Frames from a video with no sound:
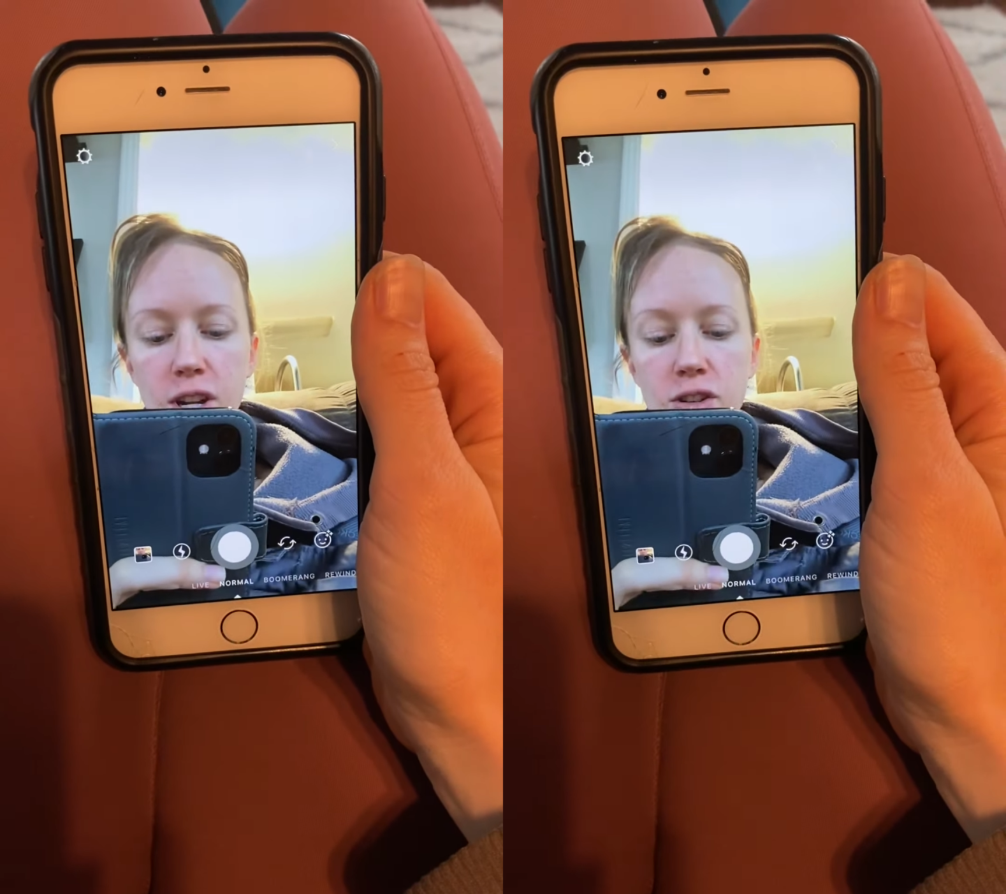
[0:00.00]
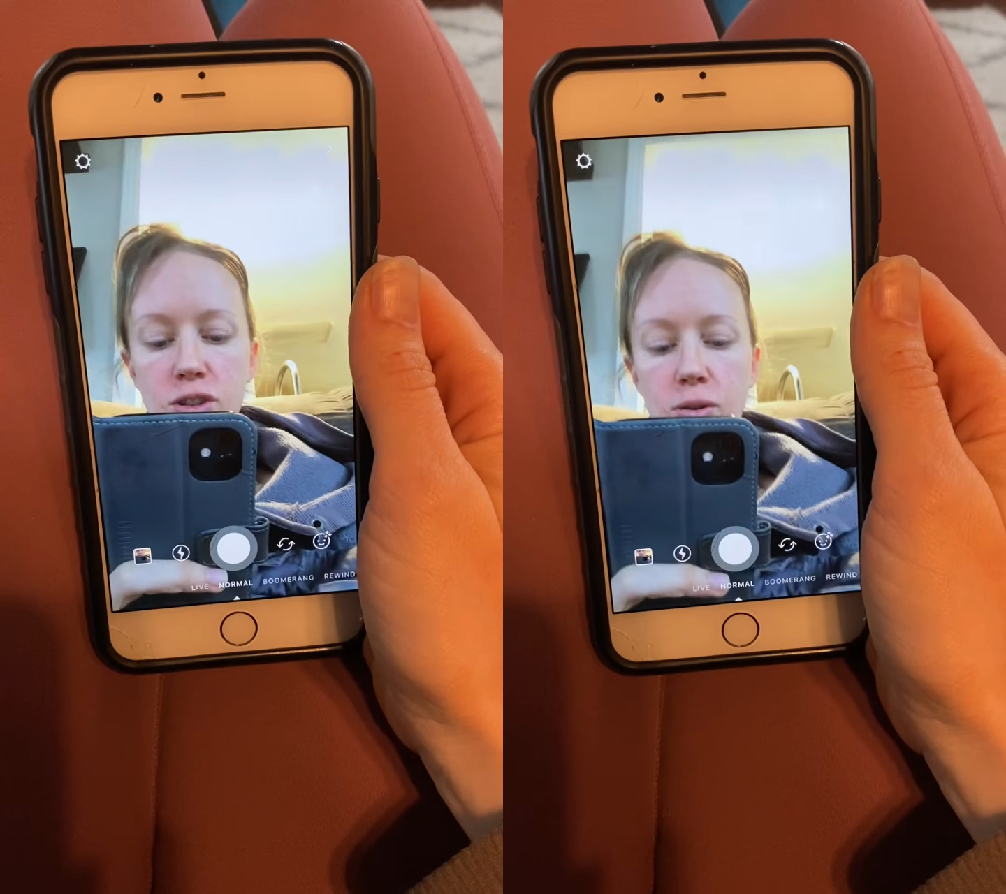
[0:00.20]

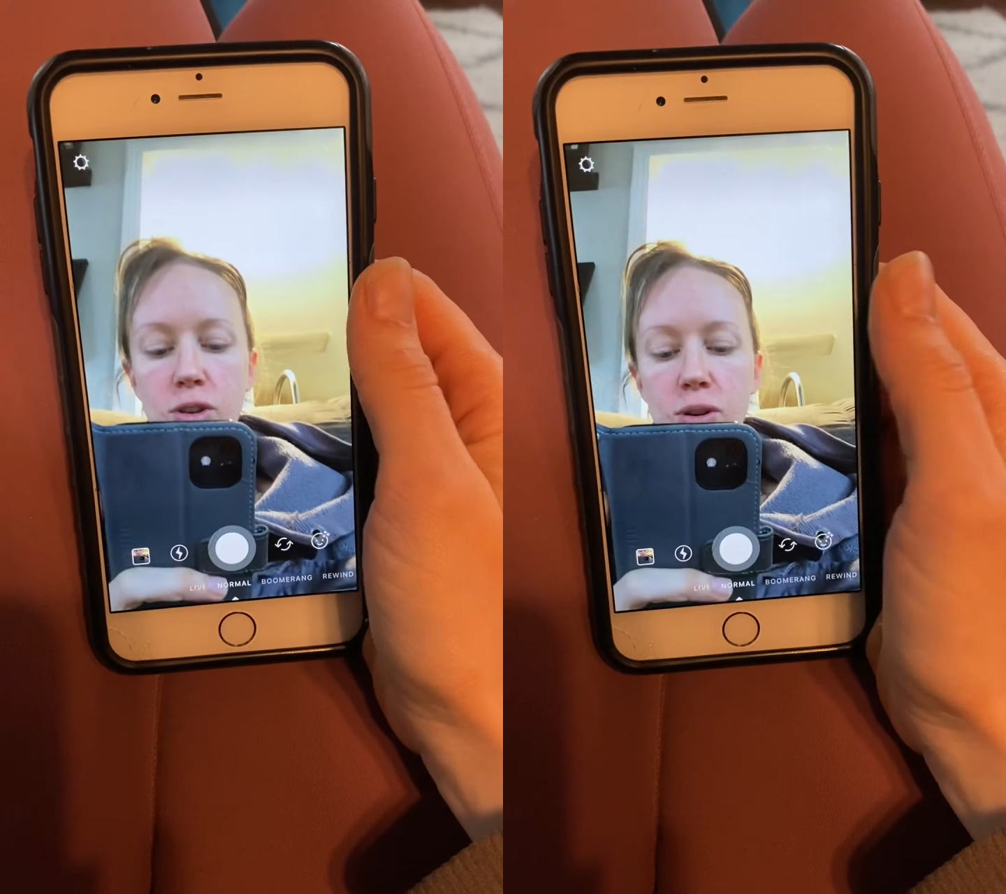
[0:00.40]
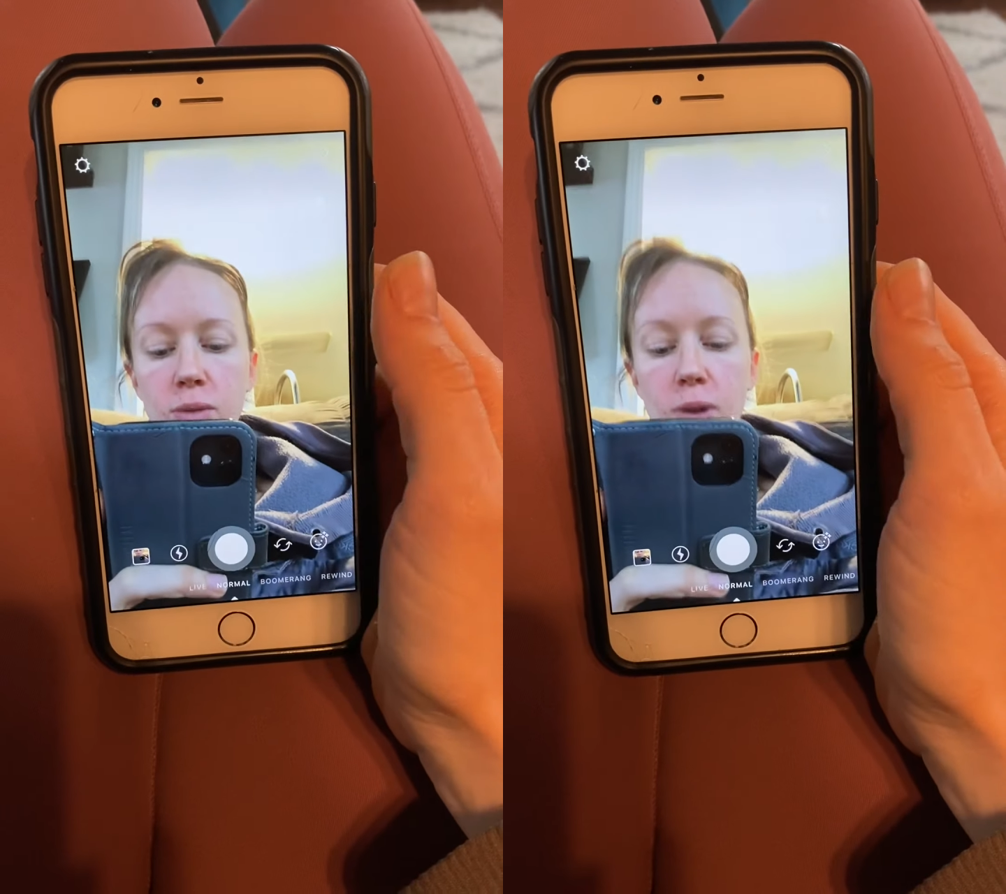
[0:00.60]
and so you
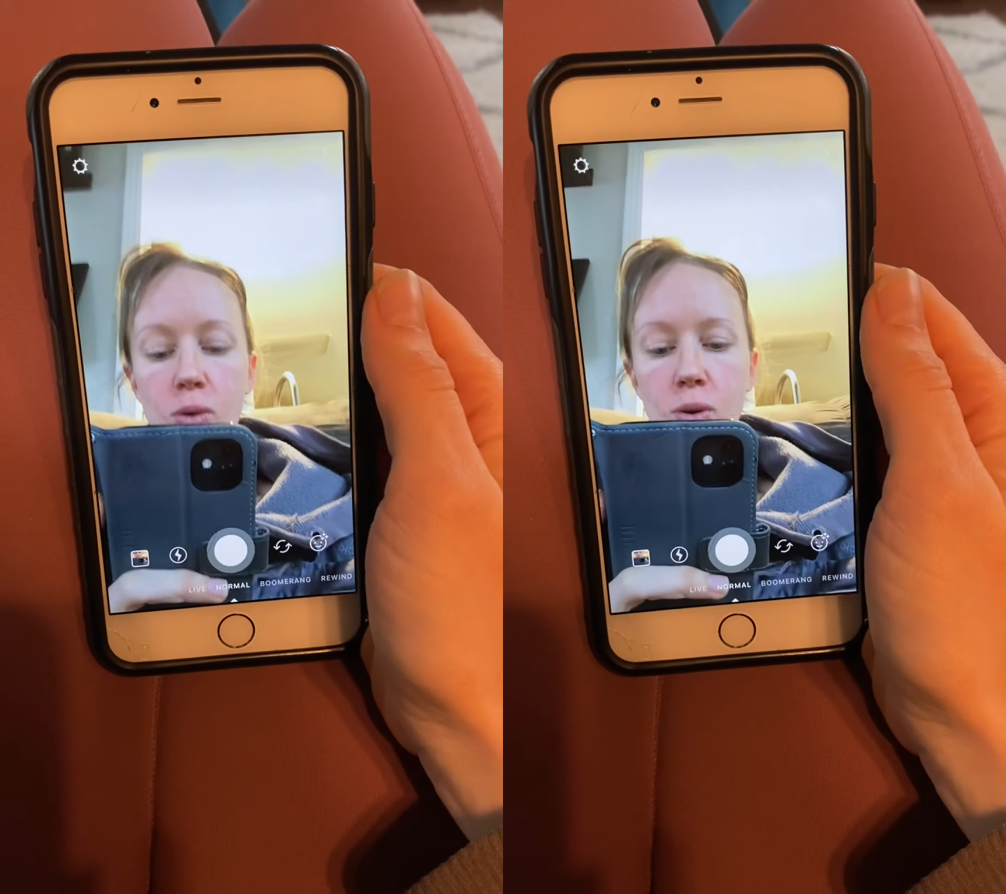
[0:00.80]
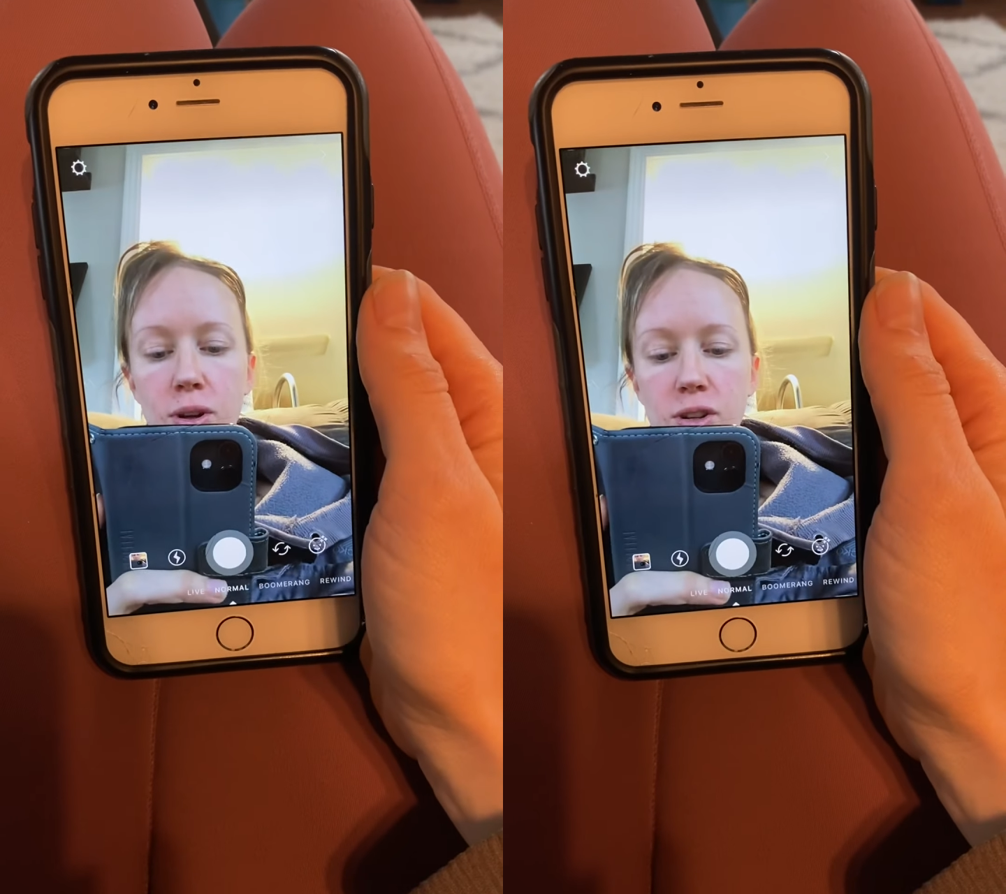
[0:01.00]
can
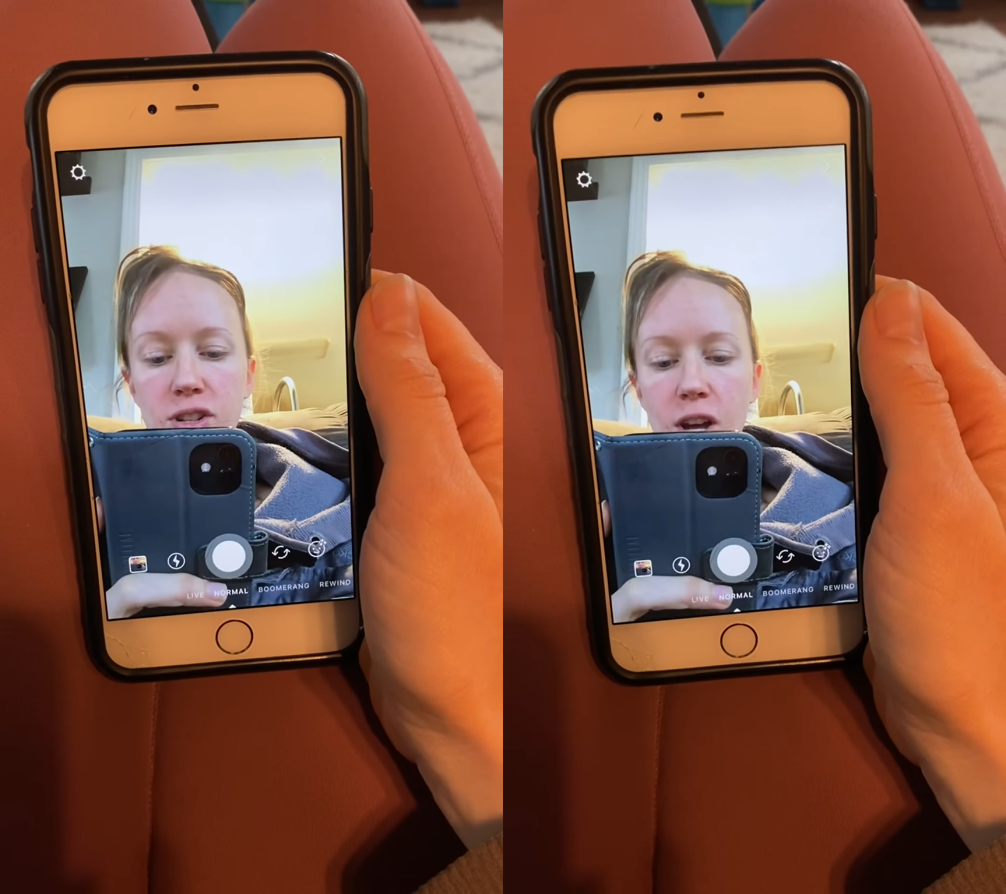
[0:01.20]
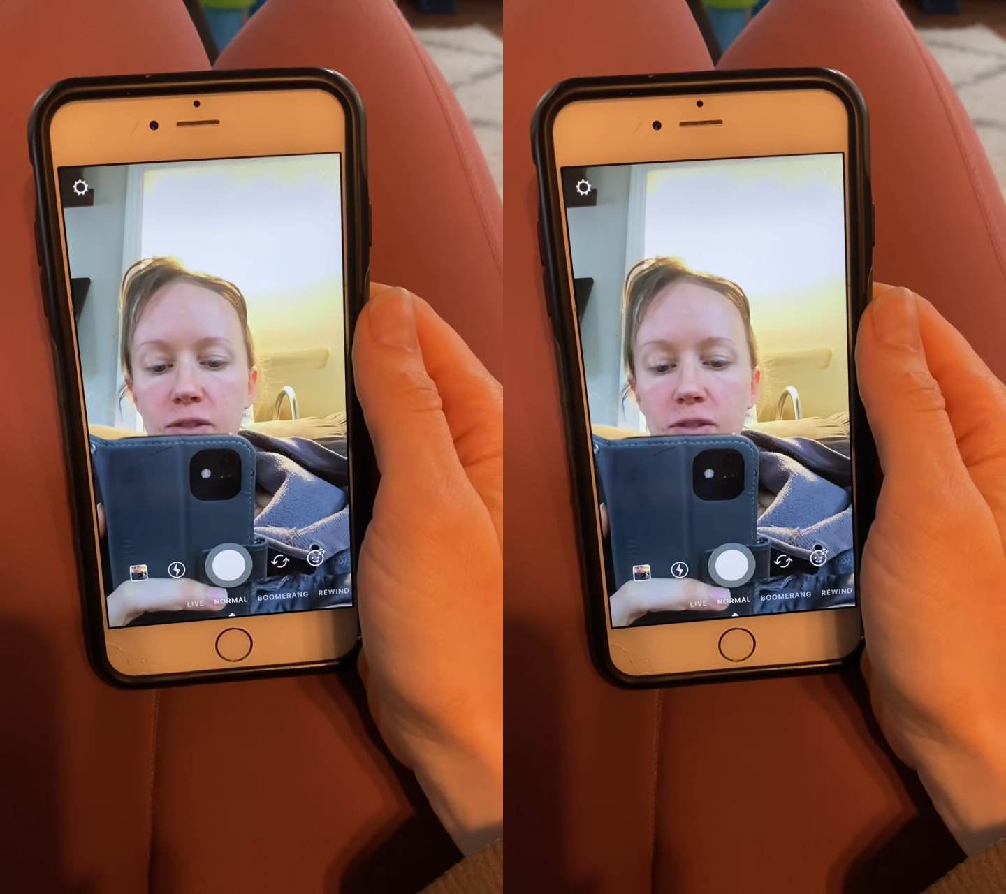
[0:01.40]
record yourself.